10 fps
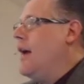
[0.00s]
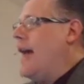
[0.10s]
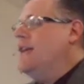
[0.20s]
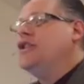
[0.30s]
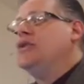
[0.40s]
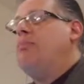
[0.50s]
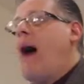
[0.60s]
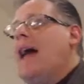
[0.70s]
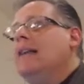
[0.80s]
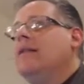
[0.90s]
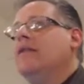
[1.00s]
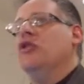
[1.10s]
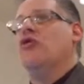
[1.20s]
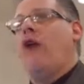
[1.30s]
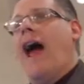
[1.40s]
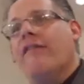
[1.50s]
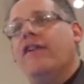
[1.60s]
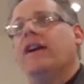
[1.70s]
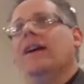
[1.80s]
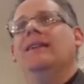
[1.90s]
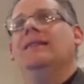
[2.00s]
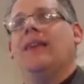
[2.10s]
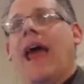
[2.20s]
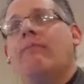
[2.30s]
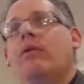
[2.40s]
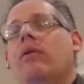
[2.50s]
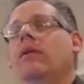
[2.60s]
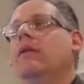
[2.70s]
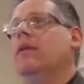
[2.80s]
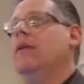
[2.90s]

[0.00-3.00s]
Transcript: And despite the graphic example